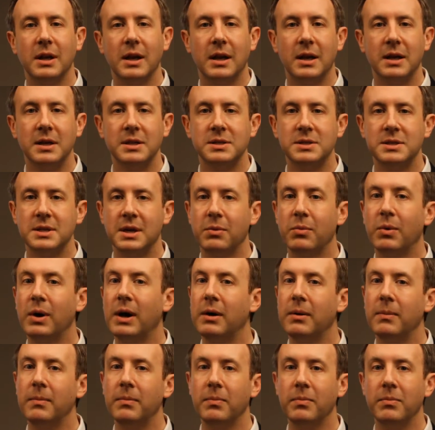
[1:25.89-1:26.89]
and I said,
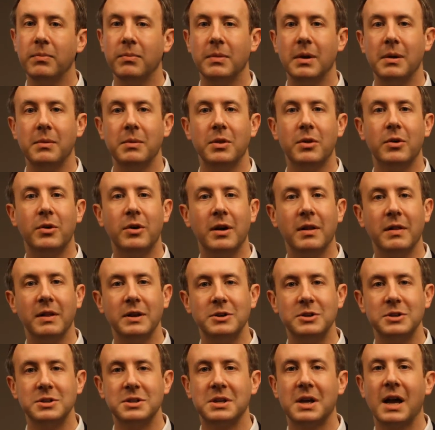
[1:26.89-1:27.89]
well, maybe the
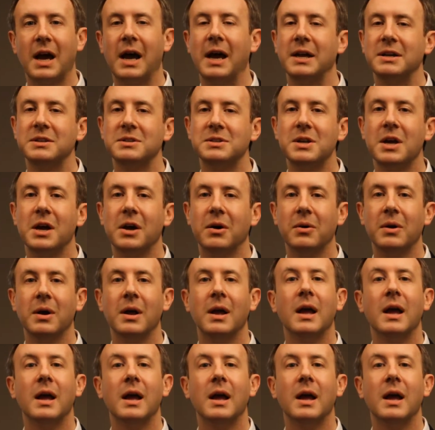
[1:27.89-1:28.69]
religious guys know.